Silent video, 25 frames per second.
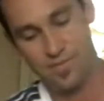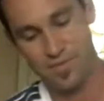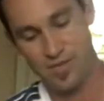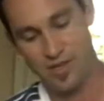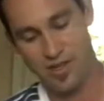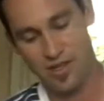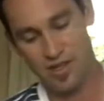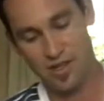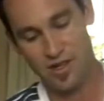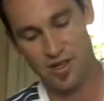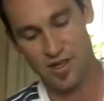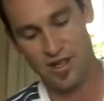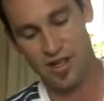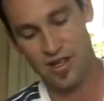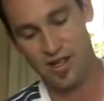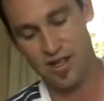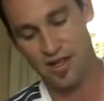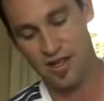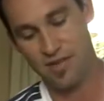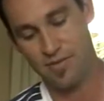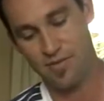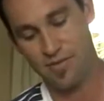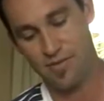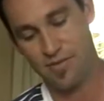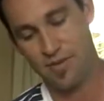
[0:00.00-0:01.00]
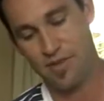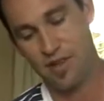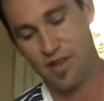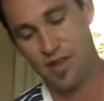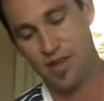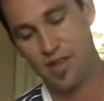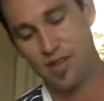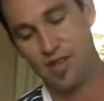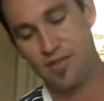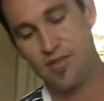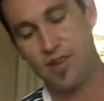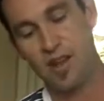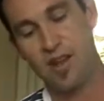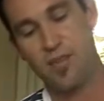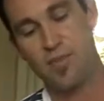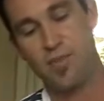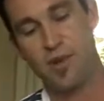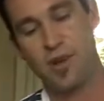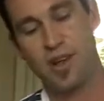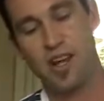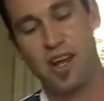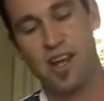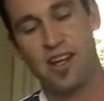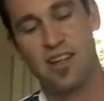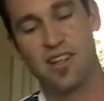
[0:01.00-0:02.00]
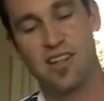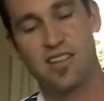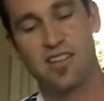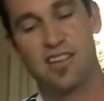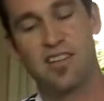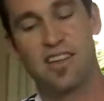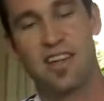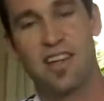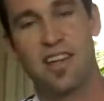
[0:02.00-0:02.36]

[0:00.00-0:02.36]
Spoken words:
shooter, developed by Atlas,